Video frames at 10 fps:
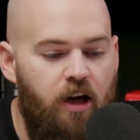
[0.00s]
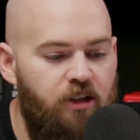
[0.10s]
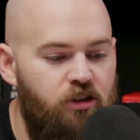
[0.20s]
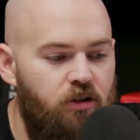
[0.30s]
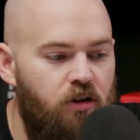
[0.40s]

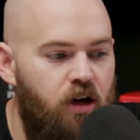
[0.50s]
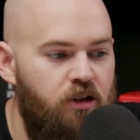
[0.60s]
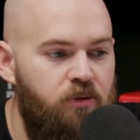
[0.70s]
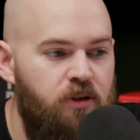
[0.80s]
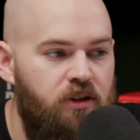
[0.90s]
Is your
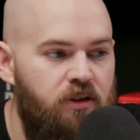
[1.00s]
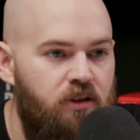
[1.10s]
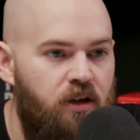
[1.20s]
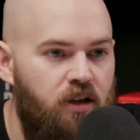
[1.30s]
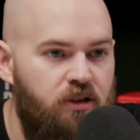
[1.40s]

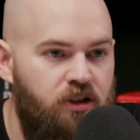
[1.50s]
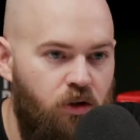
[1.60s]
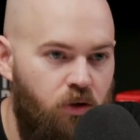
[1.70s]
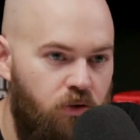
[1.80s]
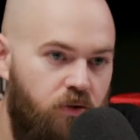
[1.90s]
husband
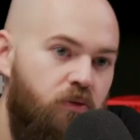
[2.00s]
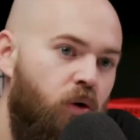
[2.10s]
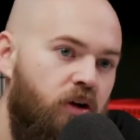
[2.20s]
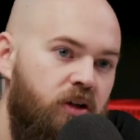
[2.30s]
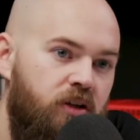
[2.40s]
still
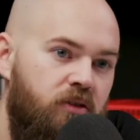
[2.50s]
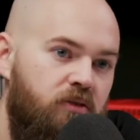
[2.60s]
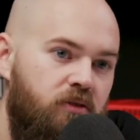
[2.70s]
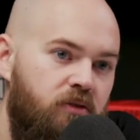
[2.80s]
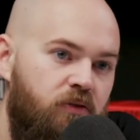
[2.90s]
working
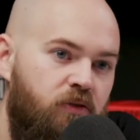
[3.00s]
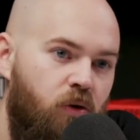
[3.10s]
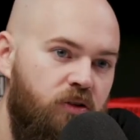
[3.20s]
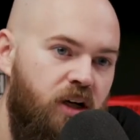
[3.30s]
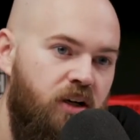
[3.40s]

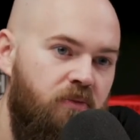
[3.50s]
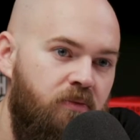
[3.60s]
full time?